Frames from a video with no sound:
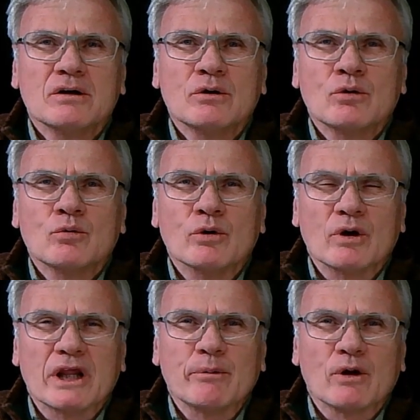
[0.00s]
We'll
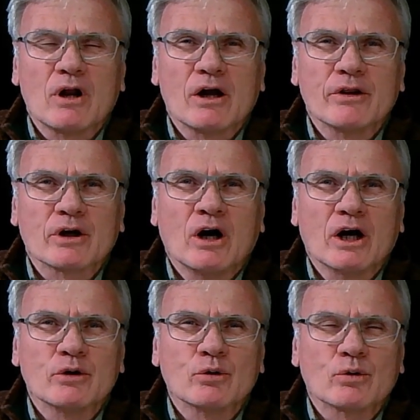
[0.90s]
label all the
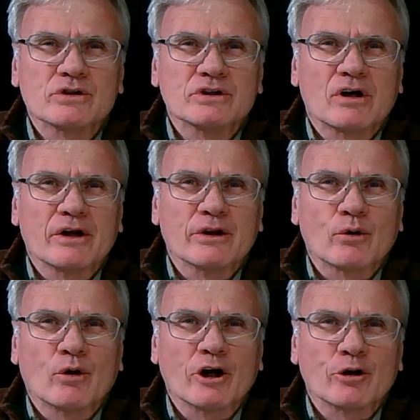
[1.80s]
contours that are on the
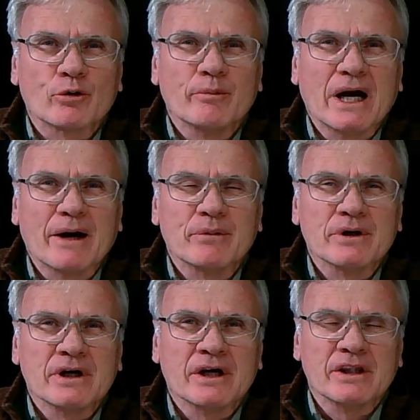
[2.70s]
contour map,
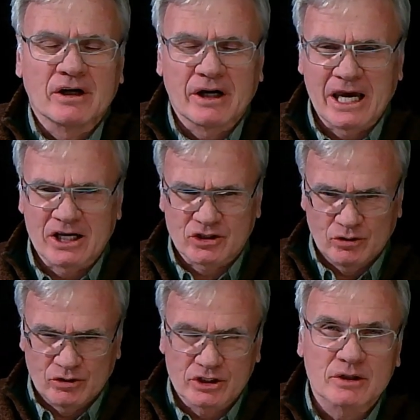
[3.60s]
and then I ask you
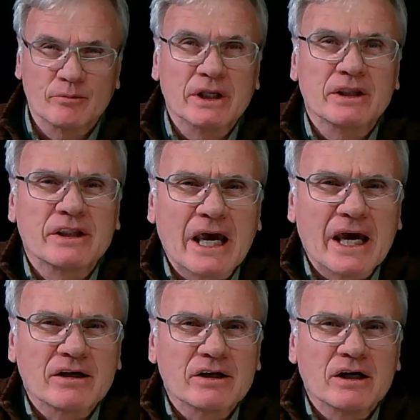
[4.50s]
to submit
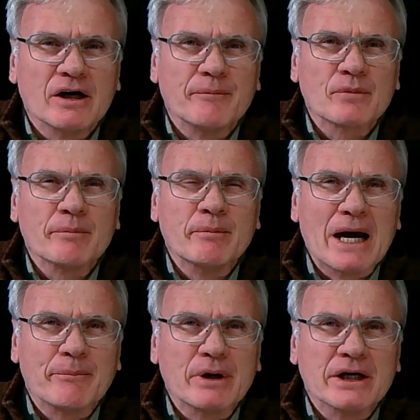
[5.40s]
that
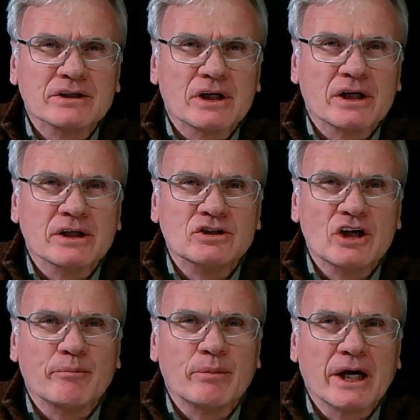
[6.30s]
map as a
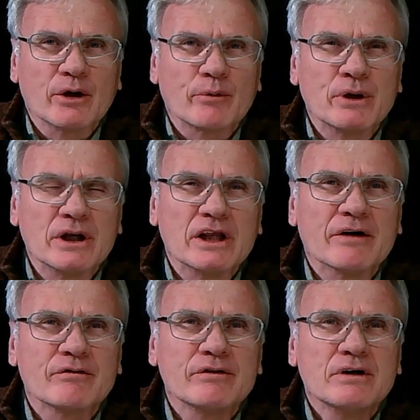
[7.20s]
JPEG or PDF
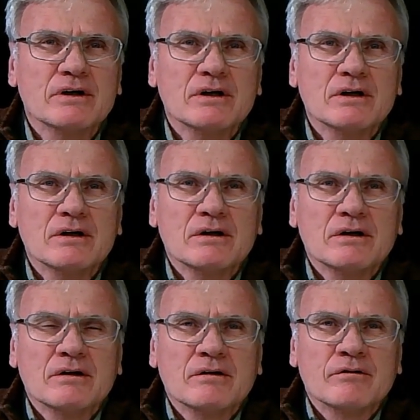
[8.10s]

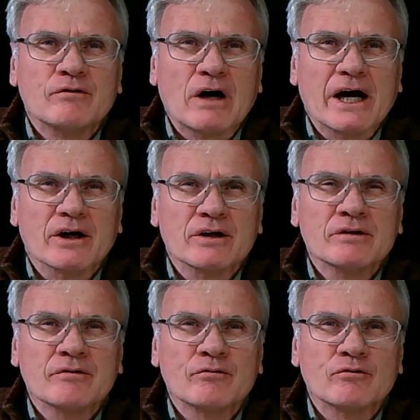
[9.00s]
file
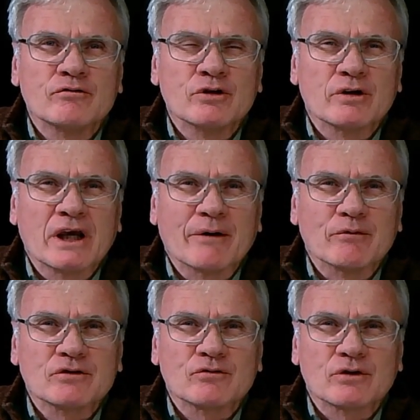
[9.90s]
to
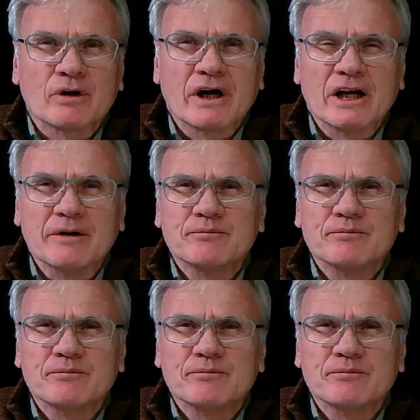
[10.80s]
Canvas for grading.